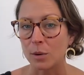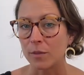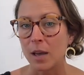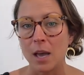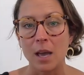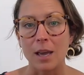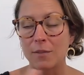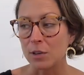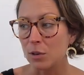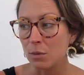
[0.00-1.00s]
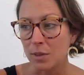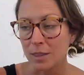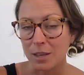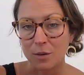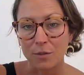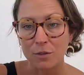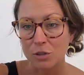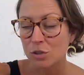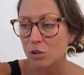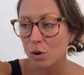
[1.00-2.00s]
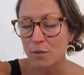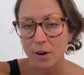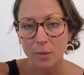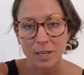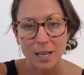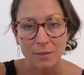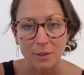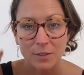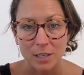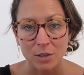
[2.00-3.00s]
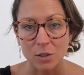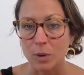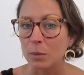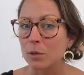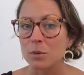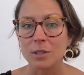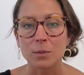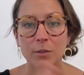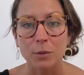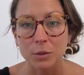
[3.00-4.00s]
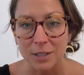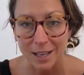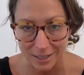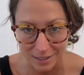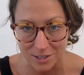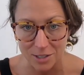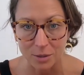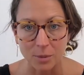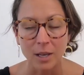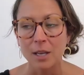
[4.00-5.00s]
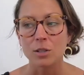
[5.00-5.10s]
So if you think that your future is so far away, 10, 15 years away, what we're doing is we're folding that into you,